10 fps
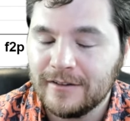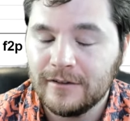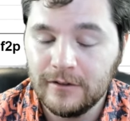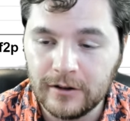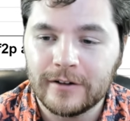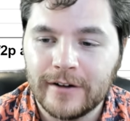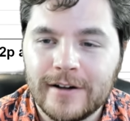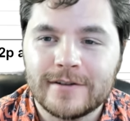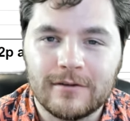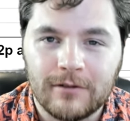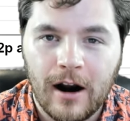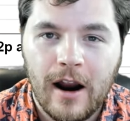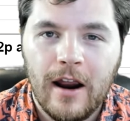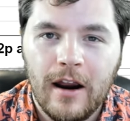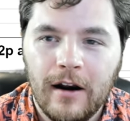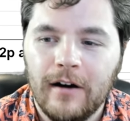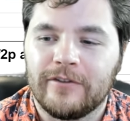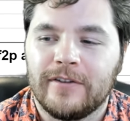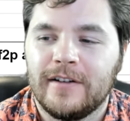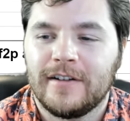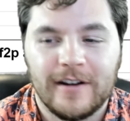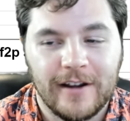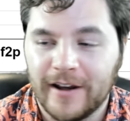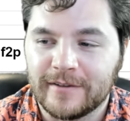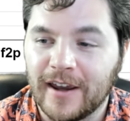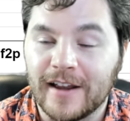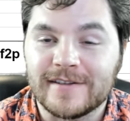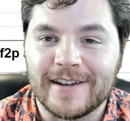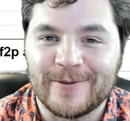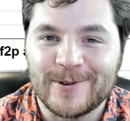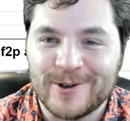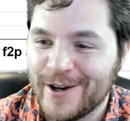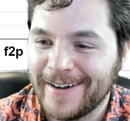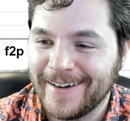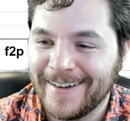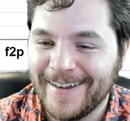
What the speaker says: Look at this graph. I can't sing for shit.